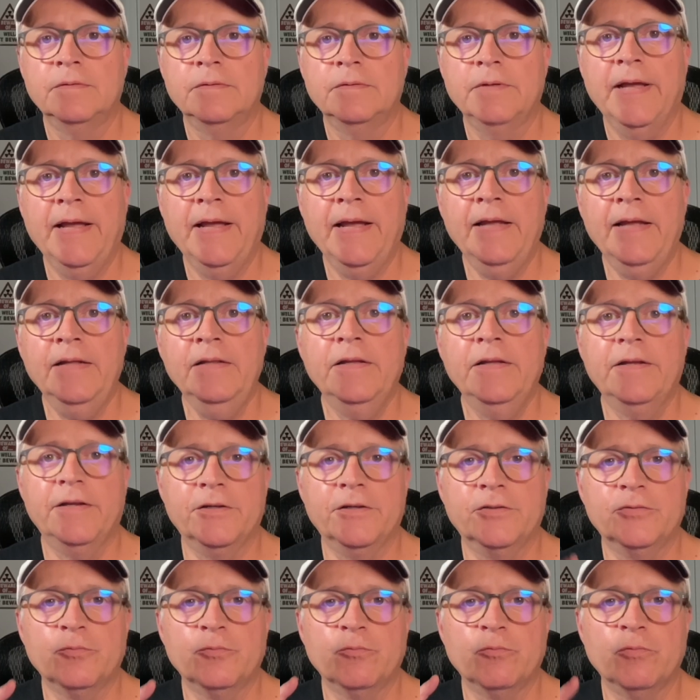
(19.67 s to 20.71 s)
And
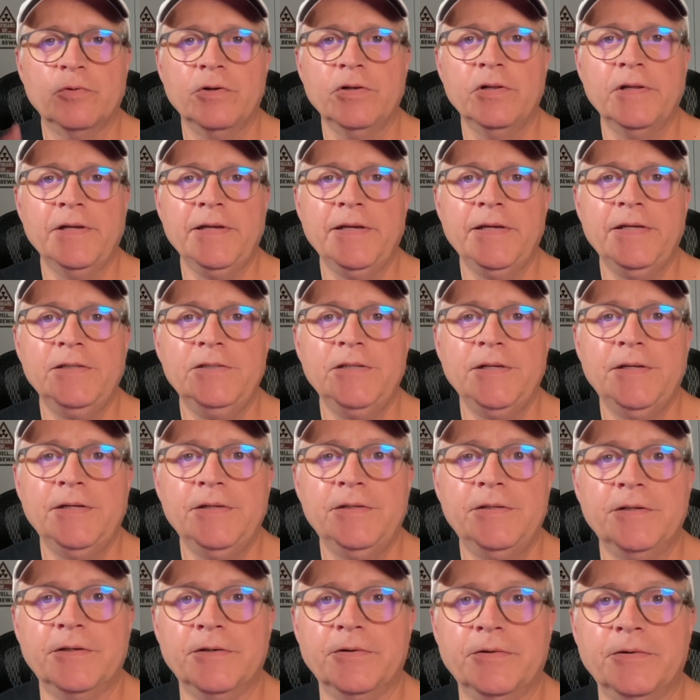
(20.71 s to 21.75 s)
it's really easy to
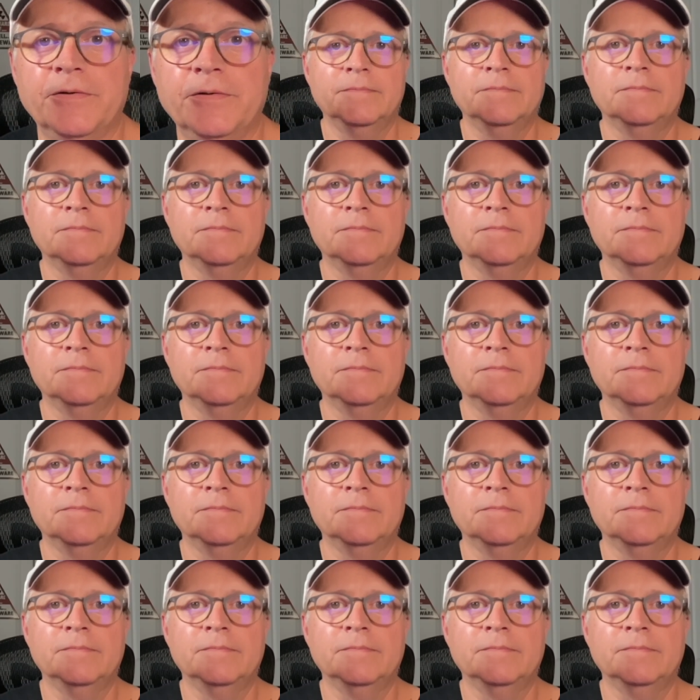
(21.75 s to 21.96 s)
do.